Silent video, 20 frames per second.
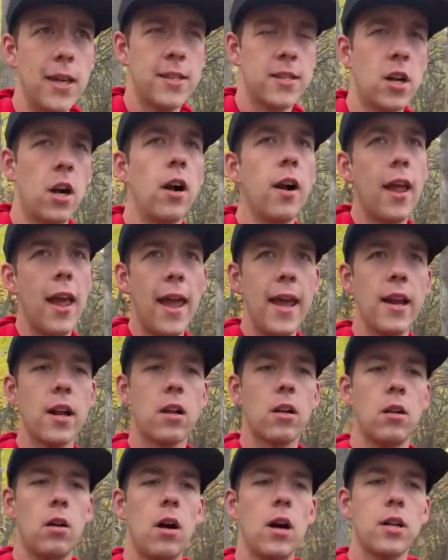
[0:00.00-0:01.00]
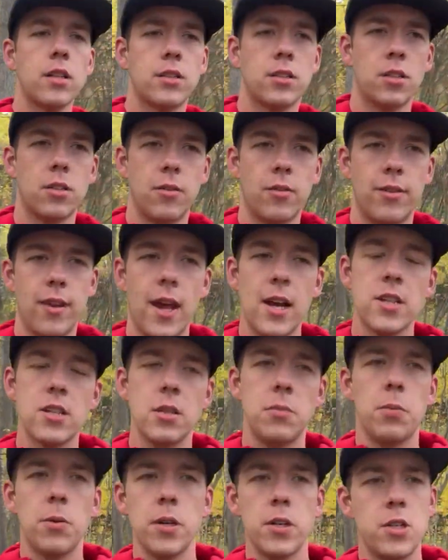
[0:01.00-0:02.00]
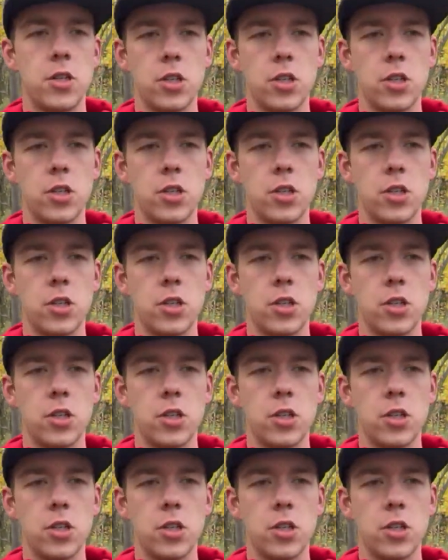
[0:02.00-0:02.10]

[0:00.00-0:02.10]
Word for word: it started at eight o'clock, so it was actually pretty